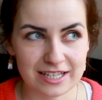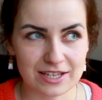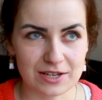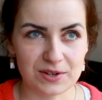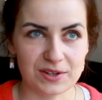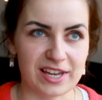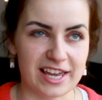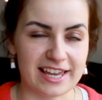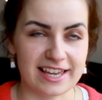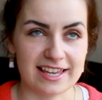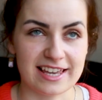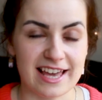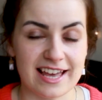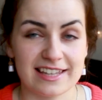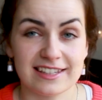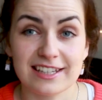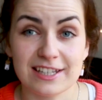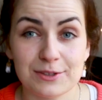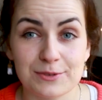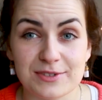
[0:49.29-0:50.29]
Okay,
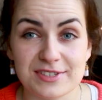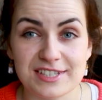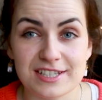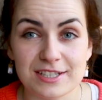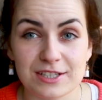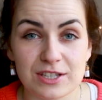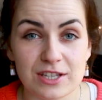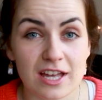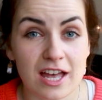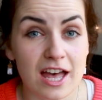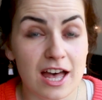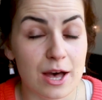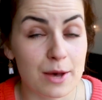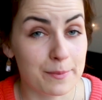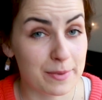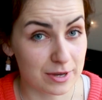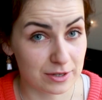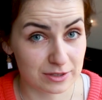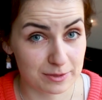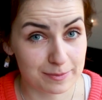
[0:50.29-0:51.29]
yeah, that was it
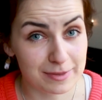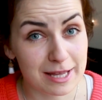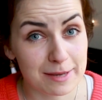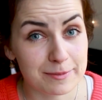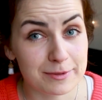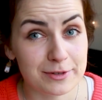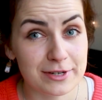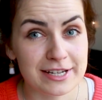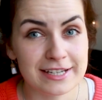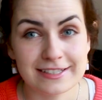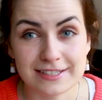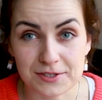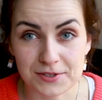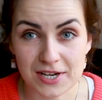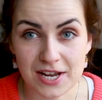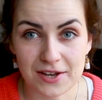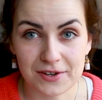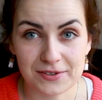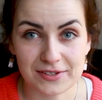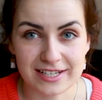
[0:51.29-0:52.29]
about the blabbering, so
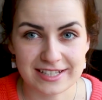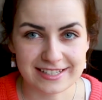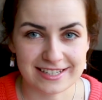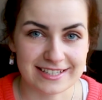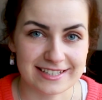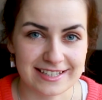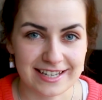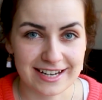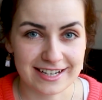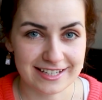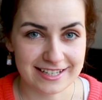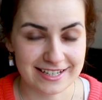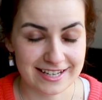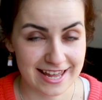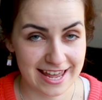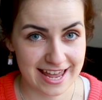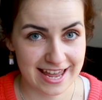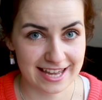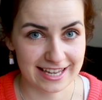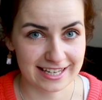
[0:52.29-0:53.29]
now let's get started
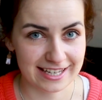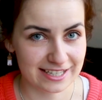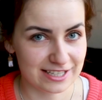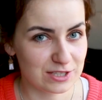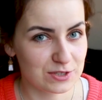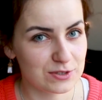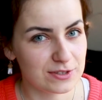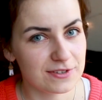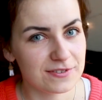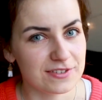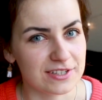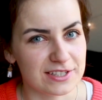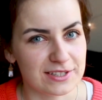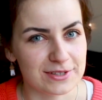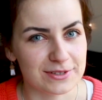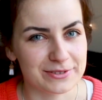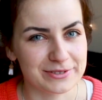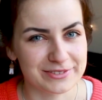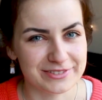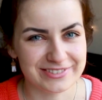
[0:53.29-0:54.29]
and get into the
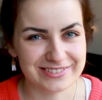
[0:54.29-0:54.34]
video.